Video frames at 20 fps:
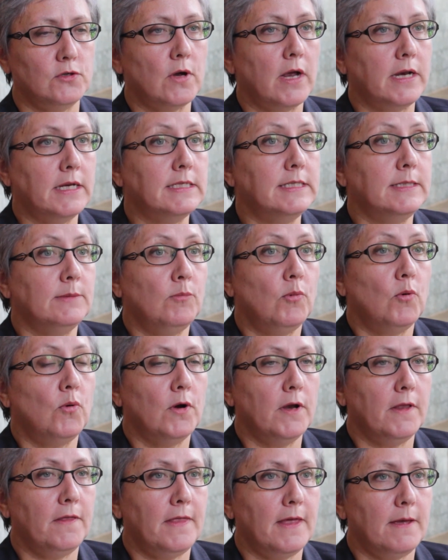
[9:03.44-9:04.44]
try to
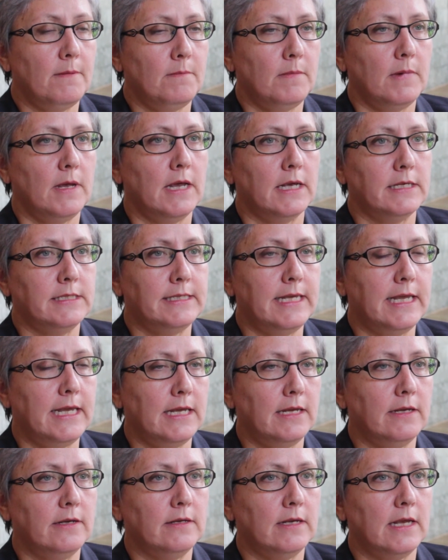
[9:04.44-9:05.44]
support them as
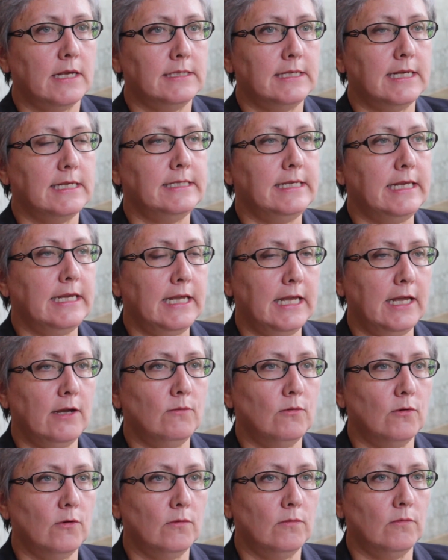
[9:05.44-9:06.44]
they seek
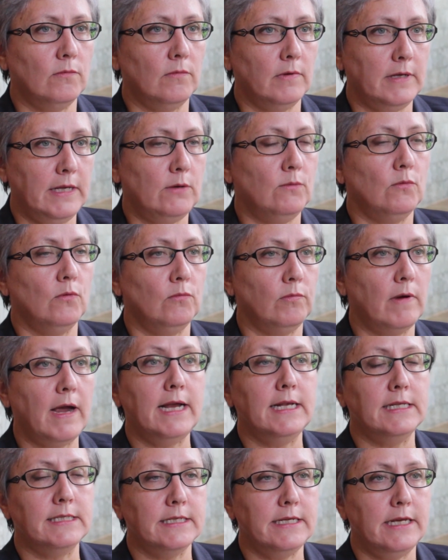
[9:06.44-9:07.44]
equal
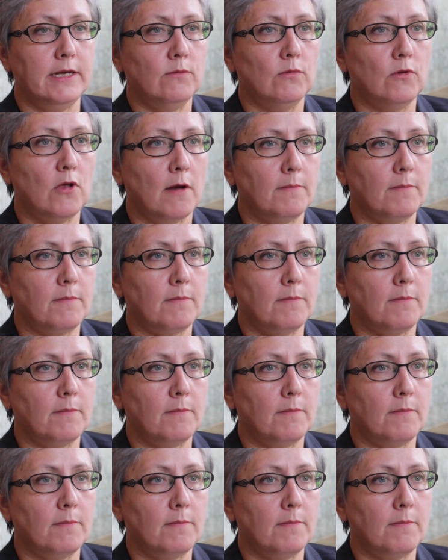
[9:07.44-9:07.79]
rights and equal